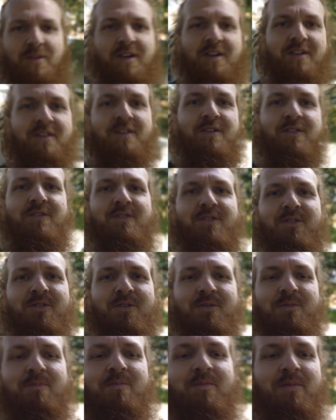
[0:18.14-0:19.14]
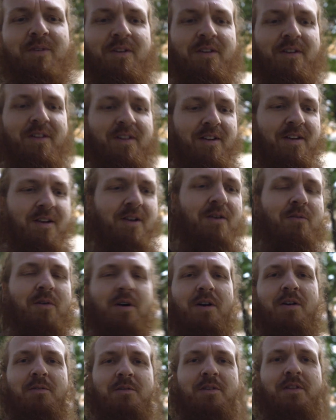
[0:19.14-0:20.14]
there, YouTube?
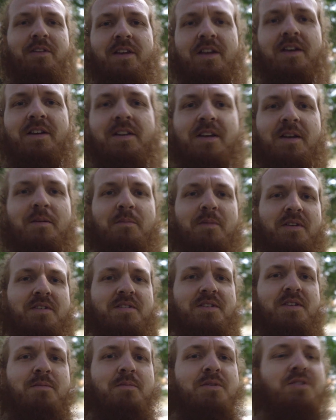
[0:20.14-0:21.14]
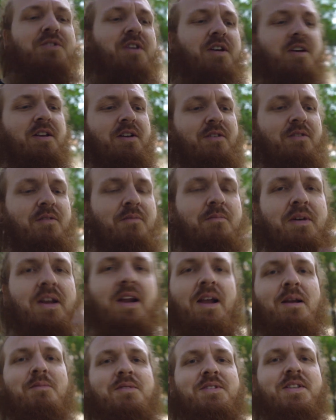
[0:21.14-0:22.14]
Welcome to the Unhippiest Hippie channel. My
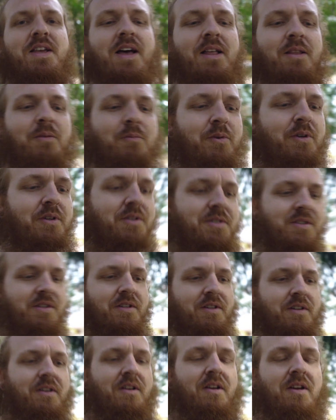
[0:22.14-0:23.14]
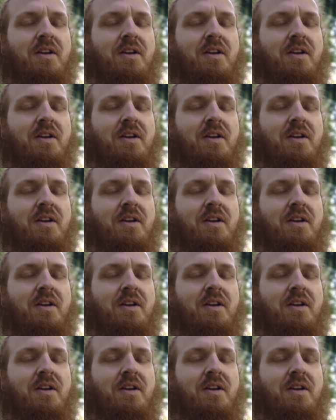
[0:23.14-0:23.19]
name is Alan Wilson.